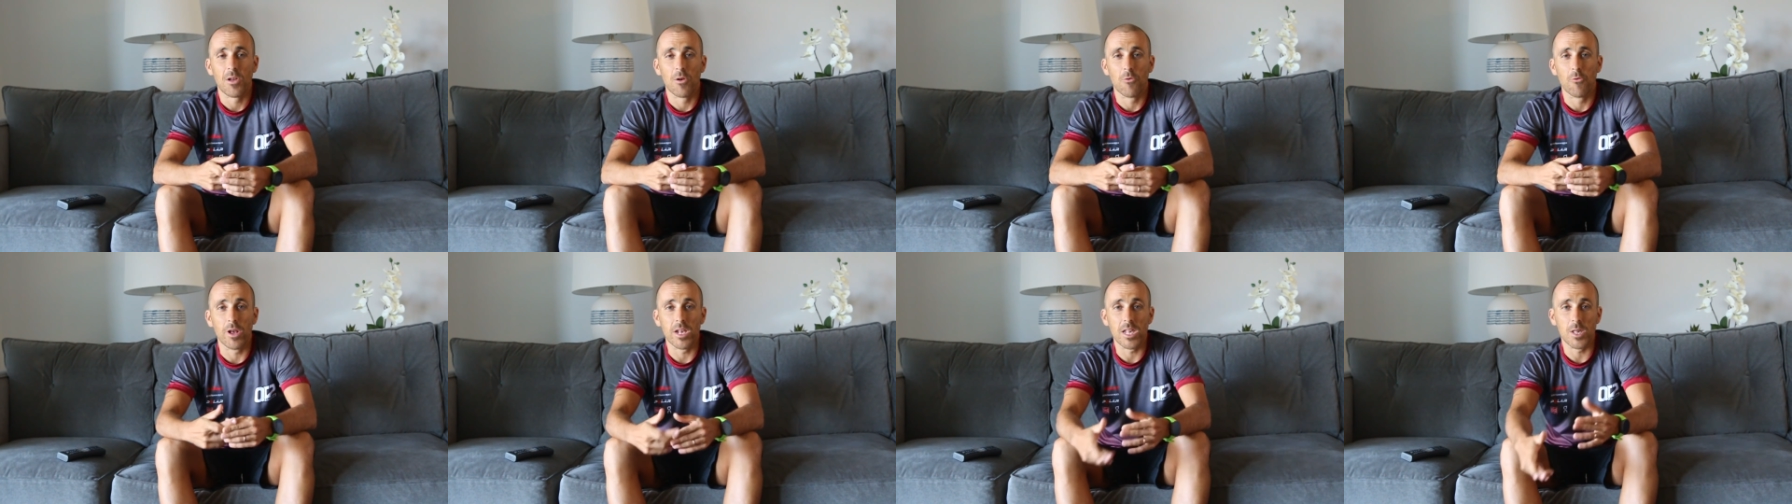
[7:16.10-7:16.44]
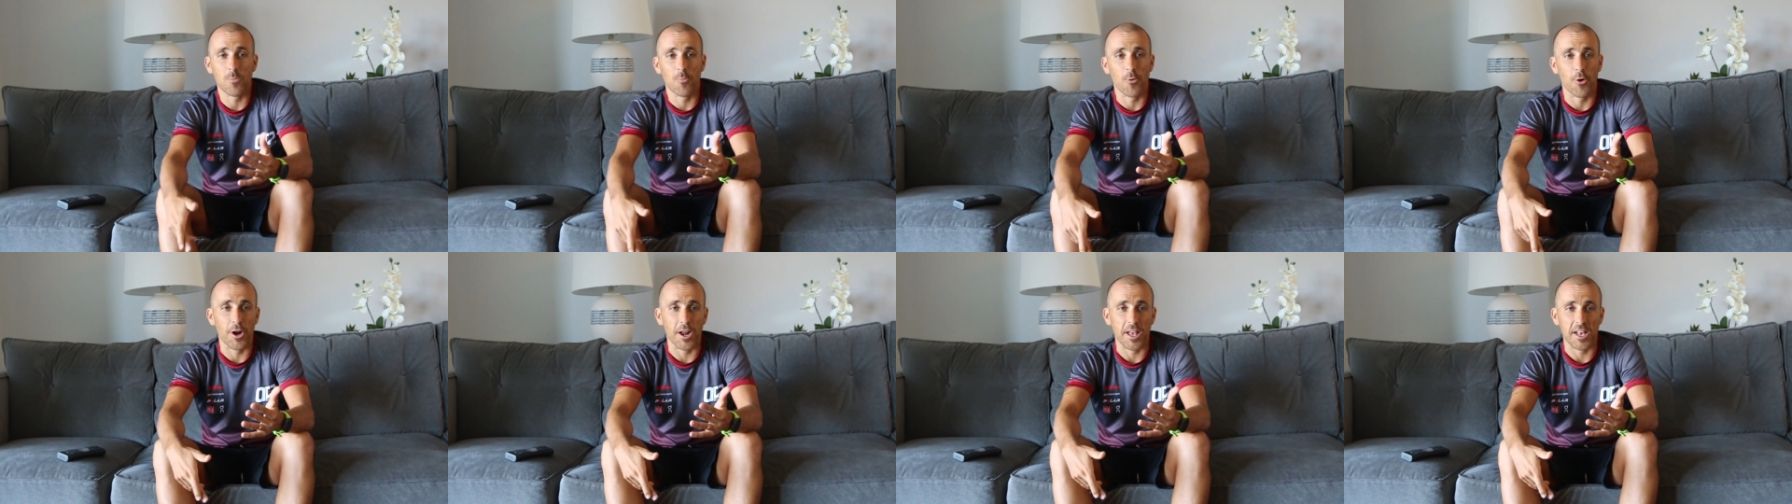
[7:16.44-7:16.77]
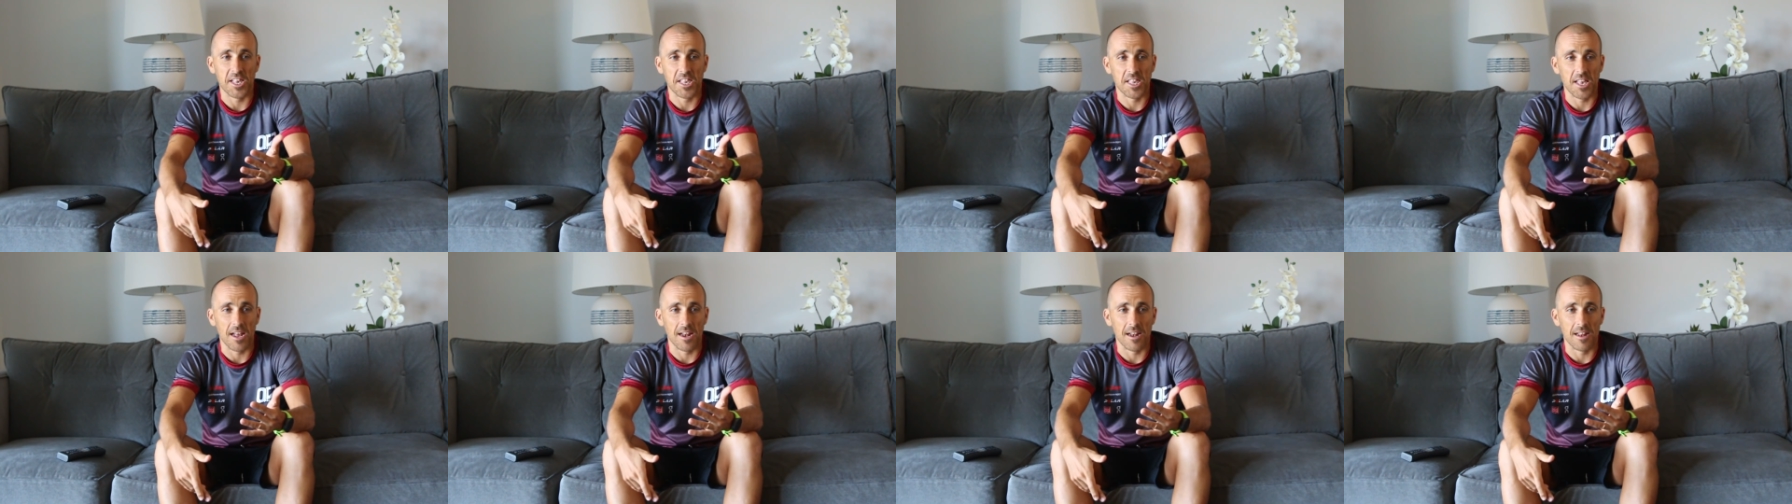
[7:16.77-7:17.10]
Race
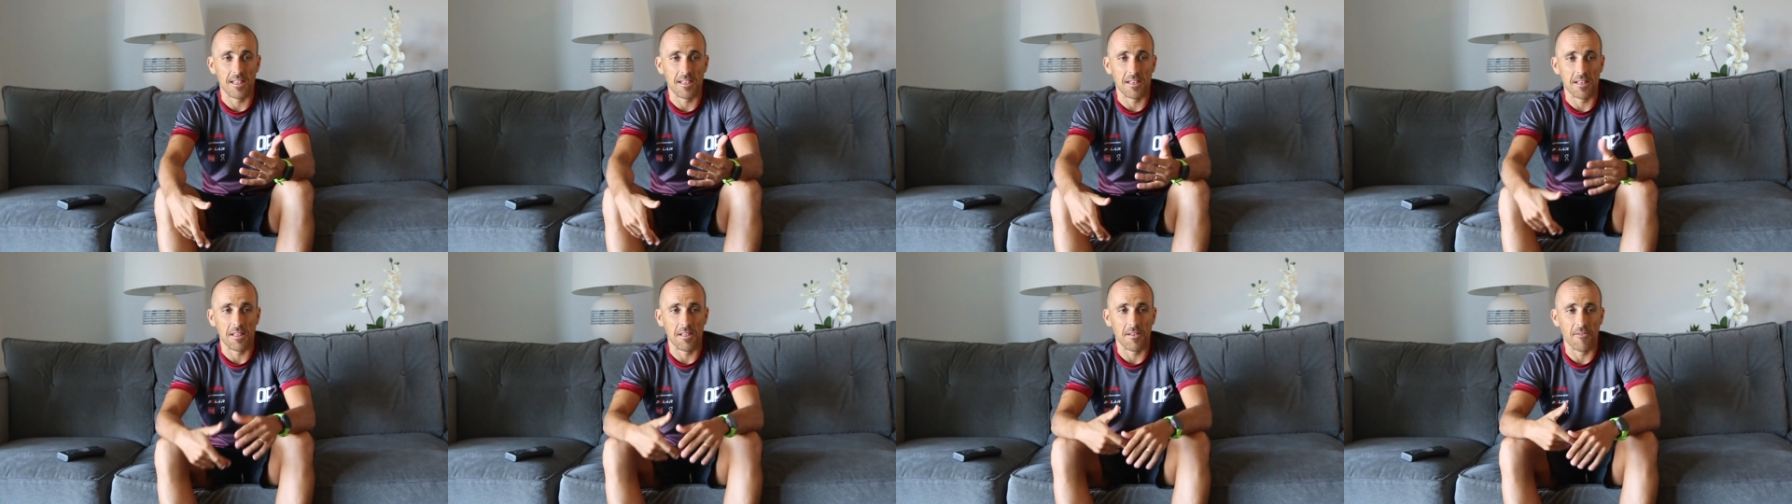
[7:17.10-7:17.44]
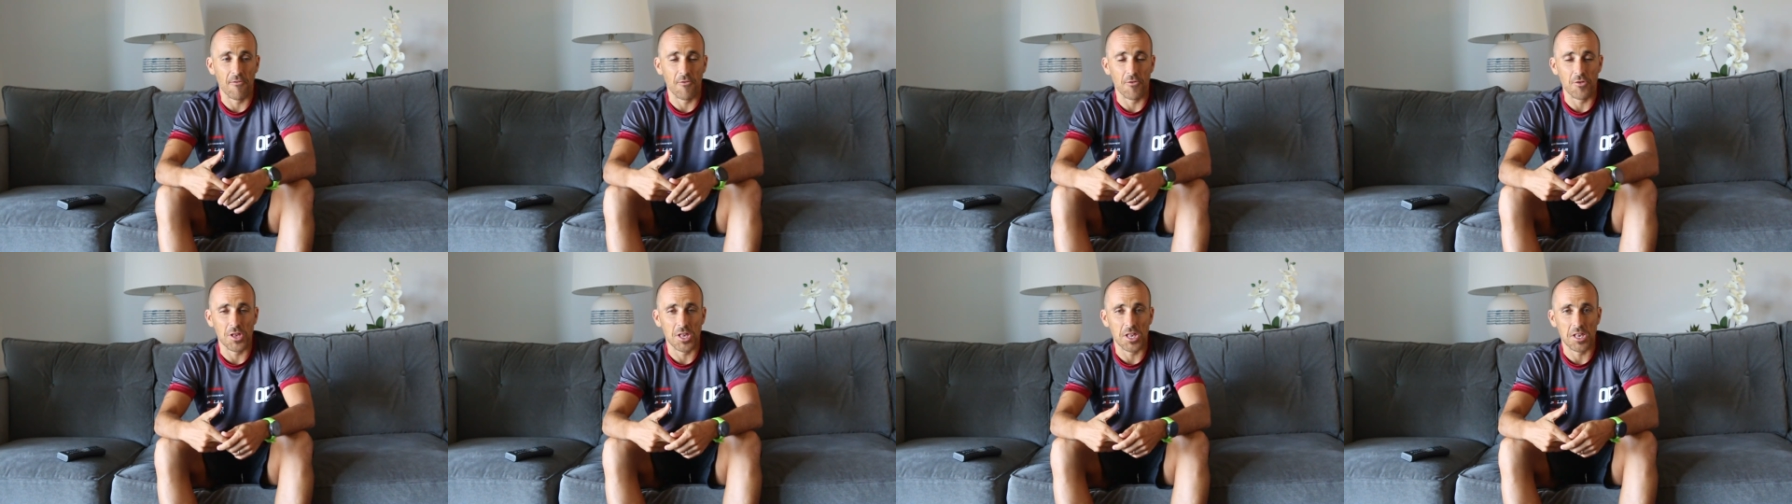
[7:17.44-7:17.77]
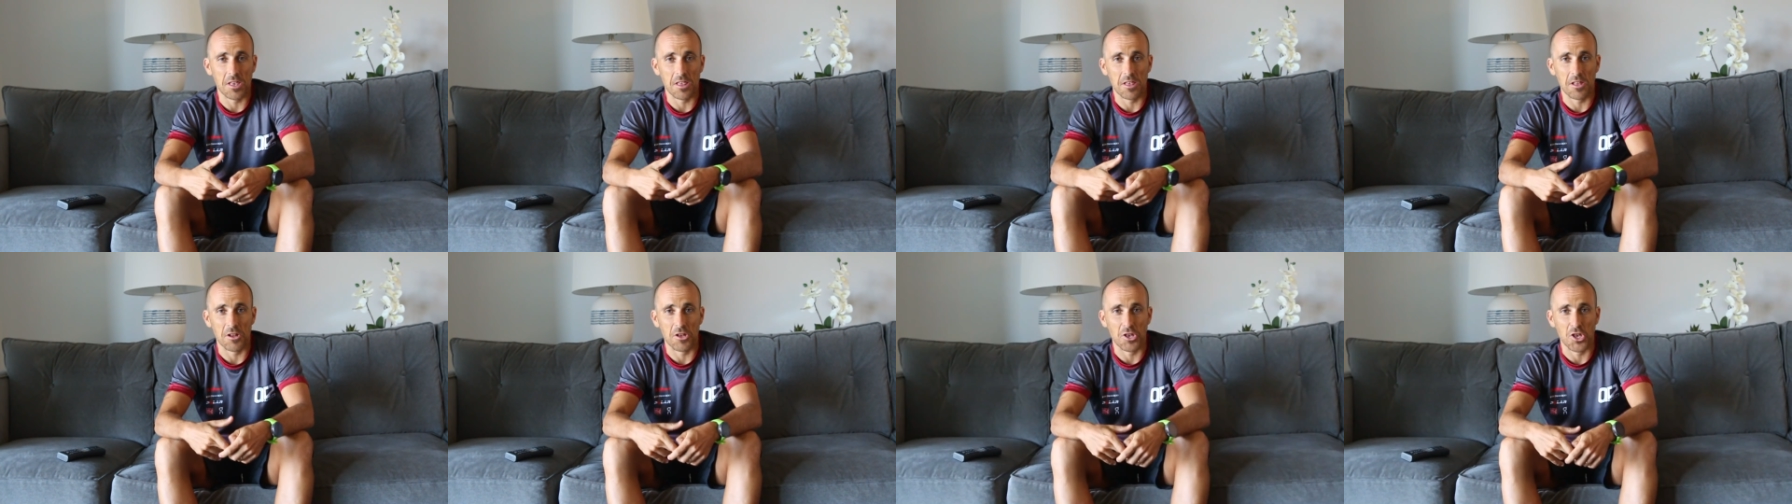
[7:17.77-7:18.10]
morning was
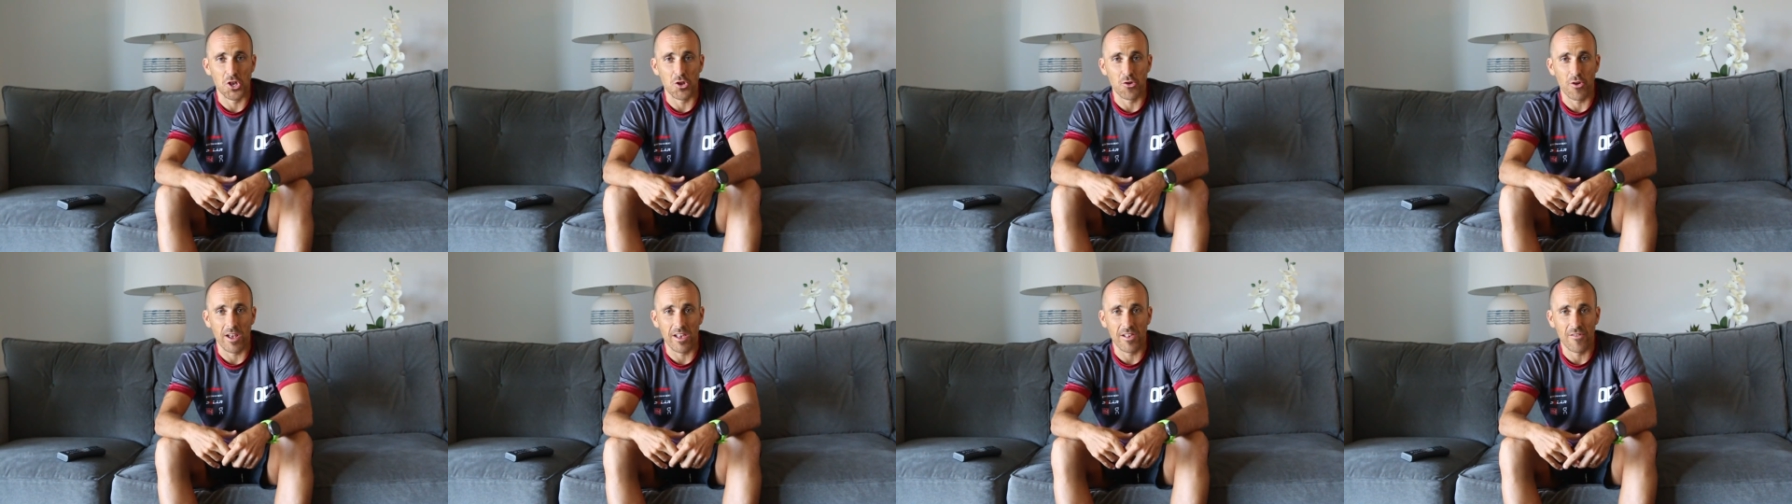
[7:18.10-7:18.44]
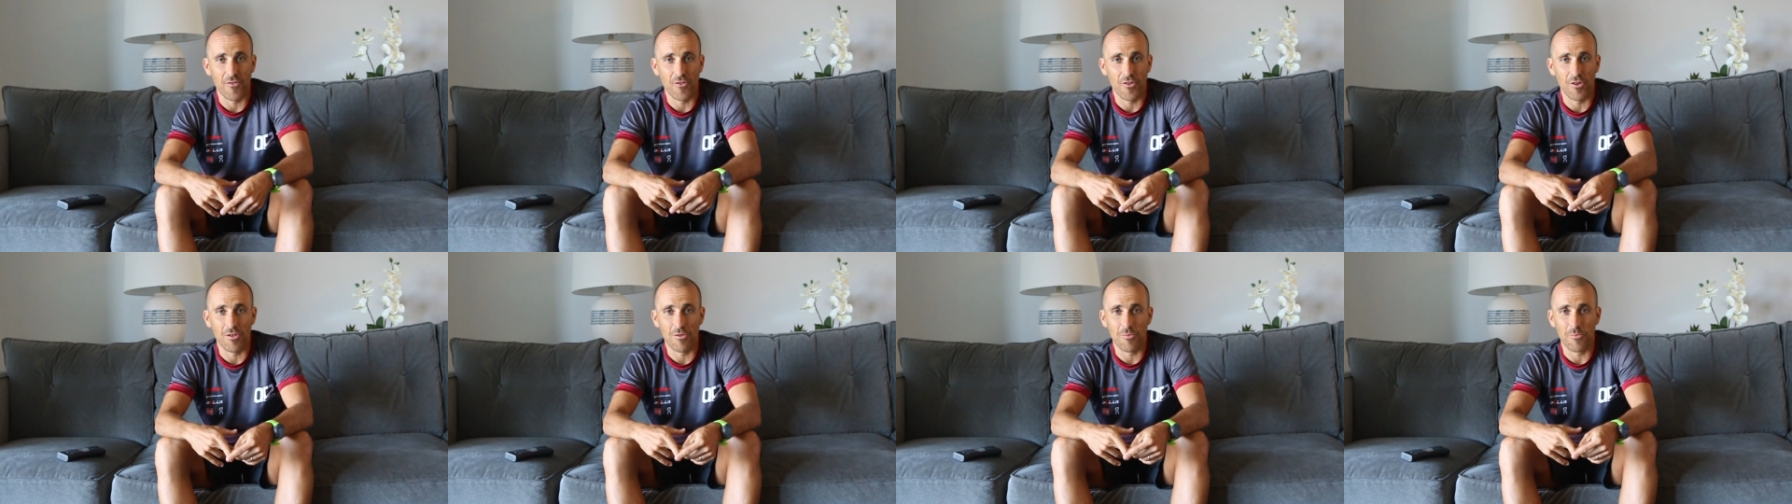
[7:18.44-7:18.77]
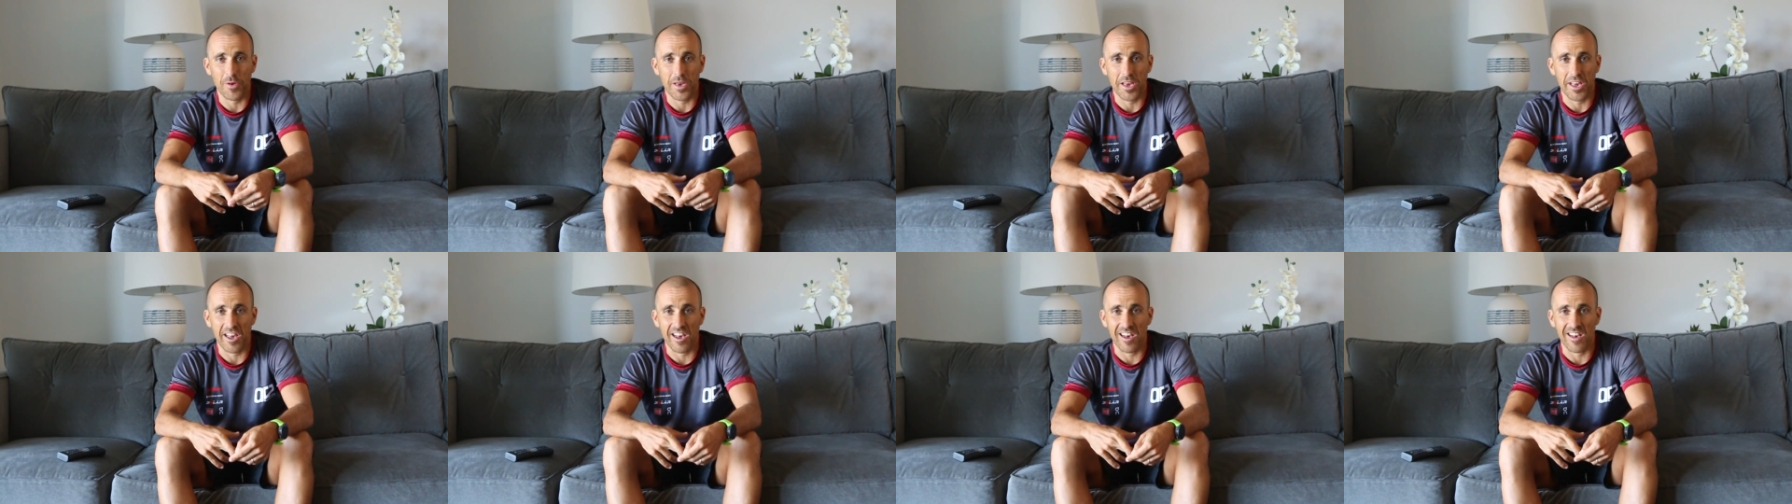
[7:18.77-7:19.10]
a little stressful
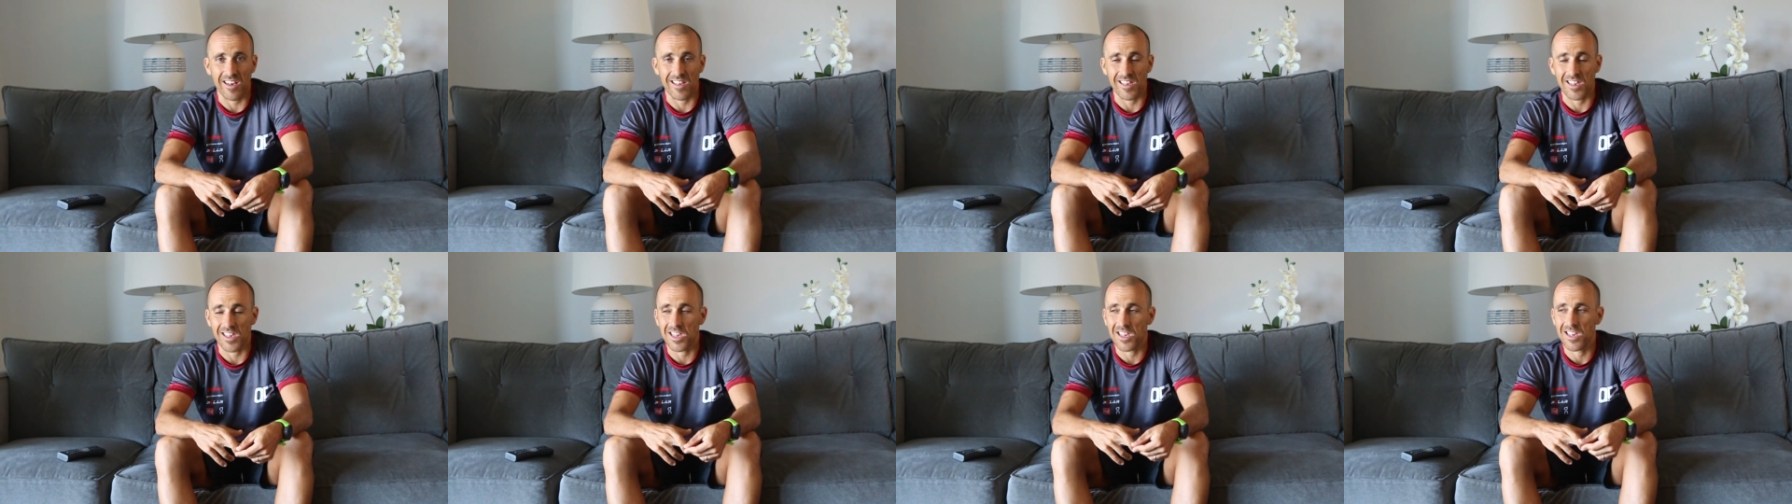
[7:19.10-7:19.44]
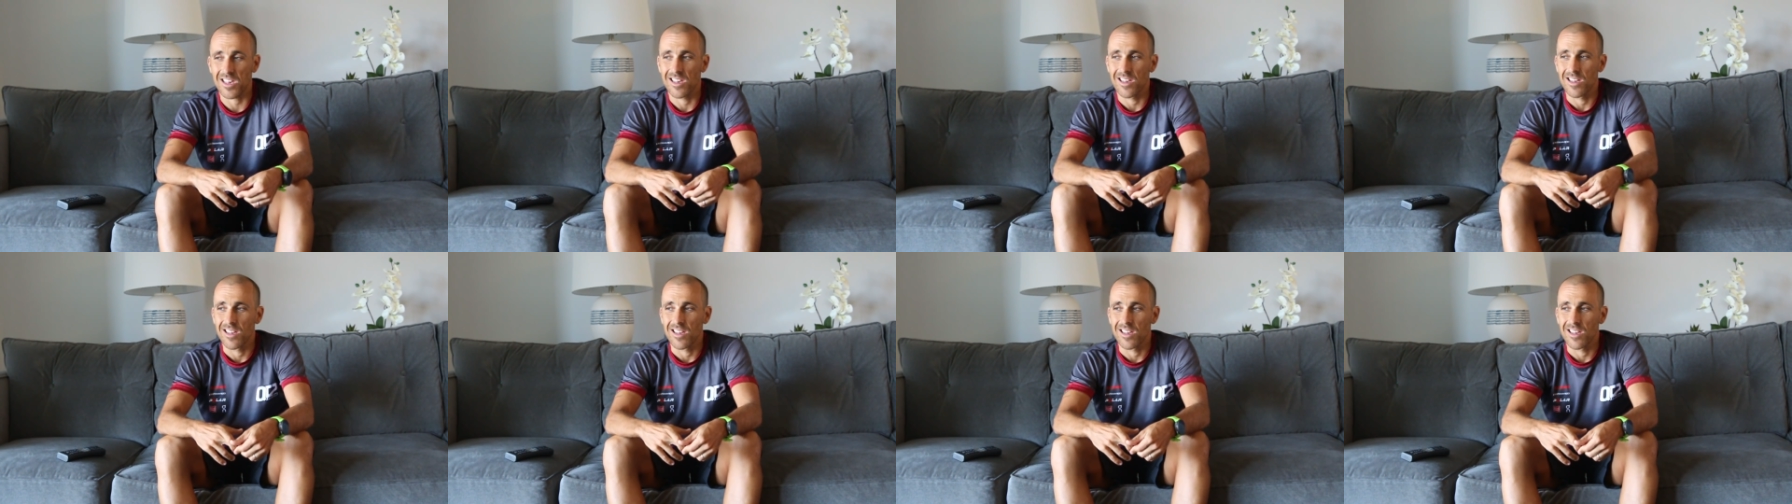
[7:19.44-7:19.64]
because